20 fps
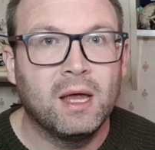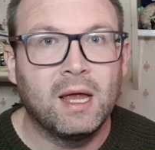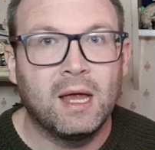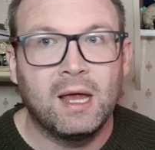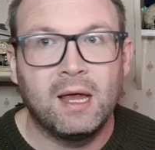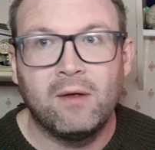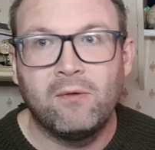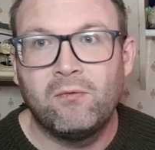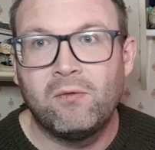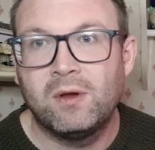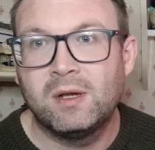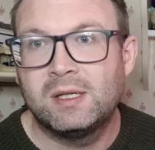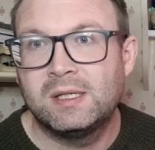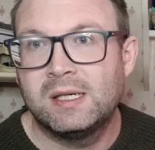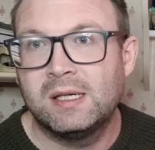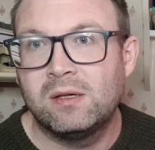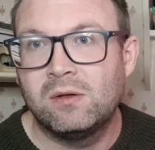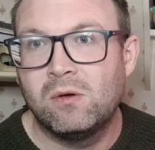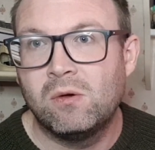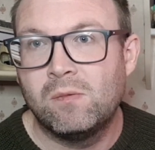every
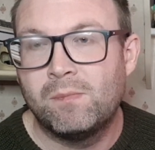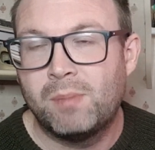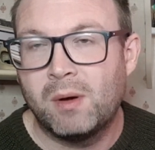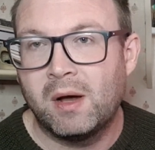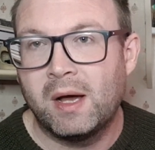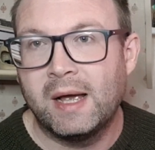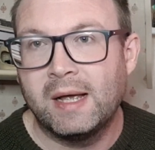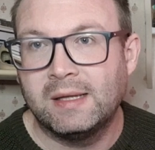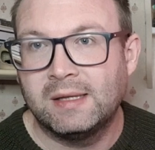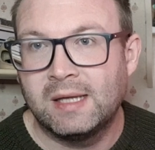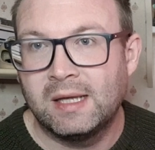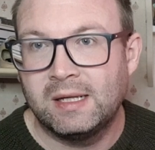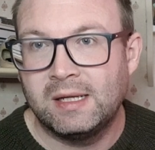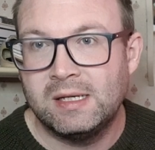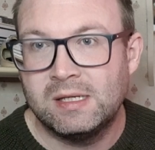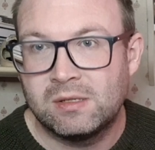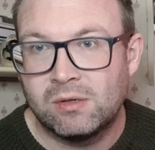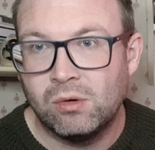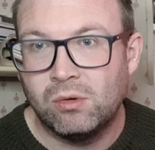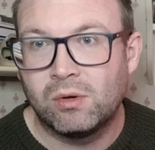single bite that
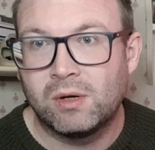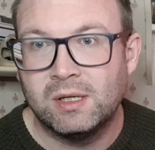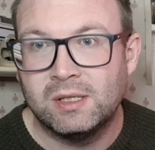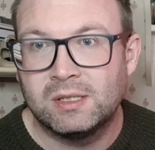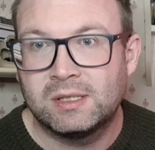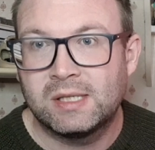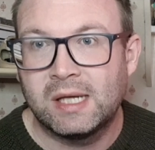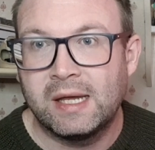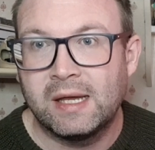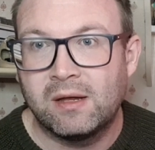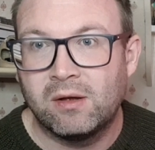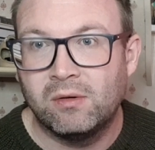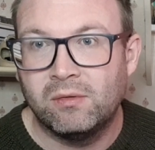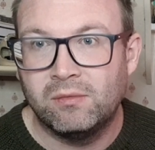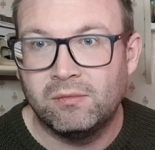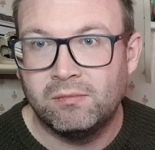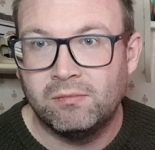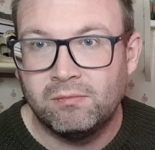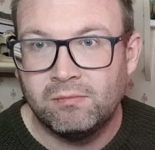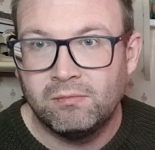these Gorgons take
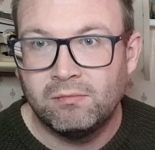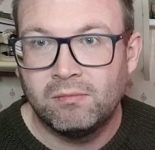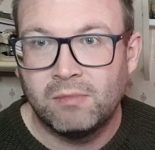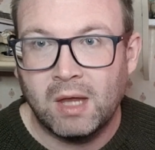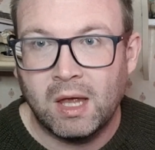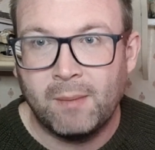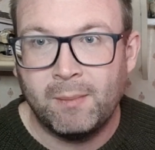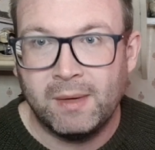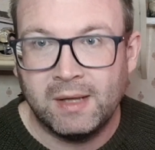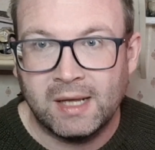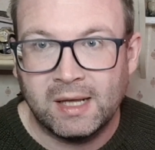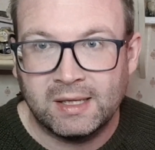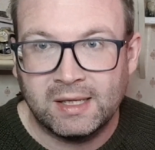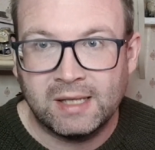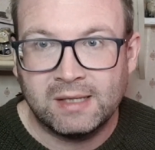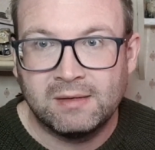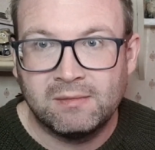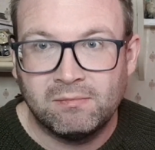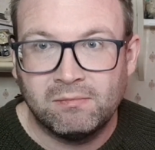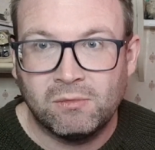that
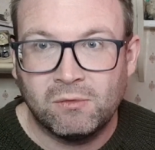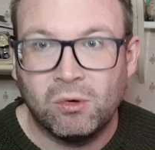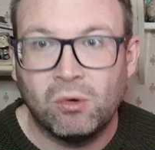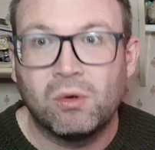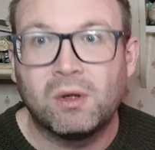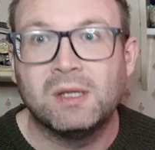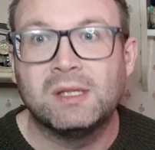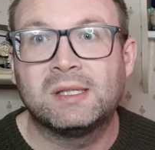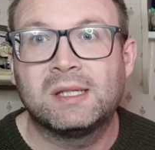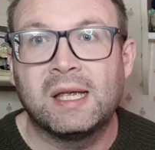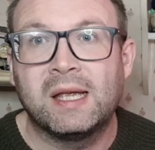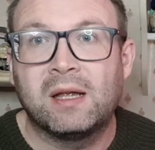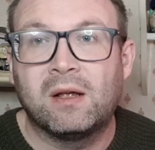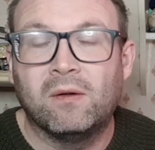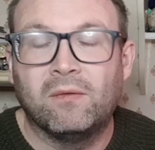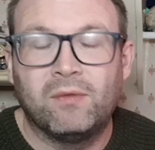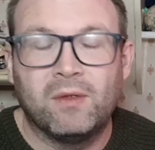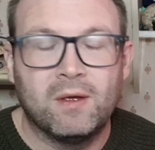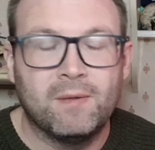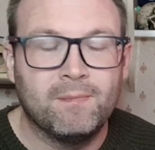the Gorgons take
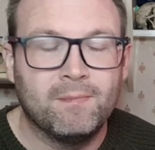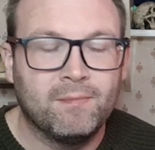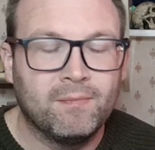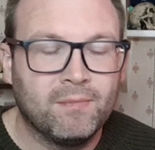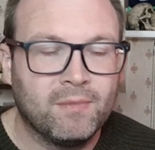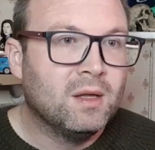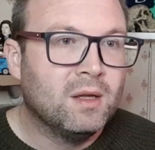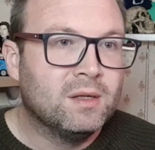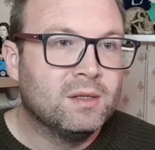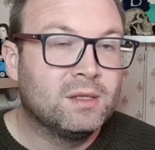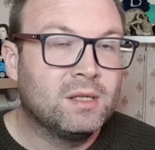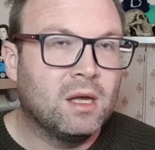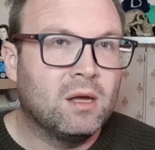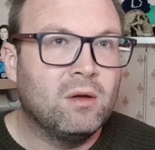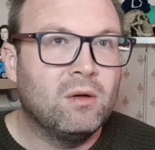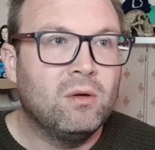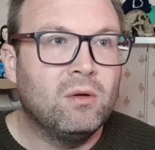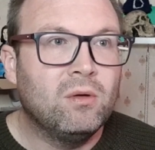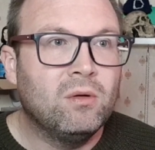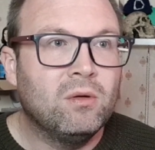of them.
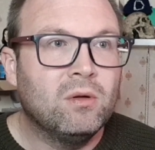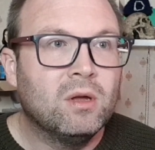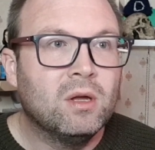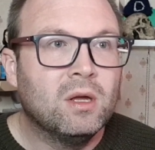So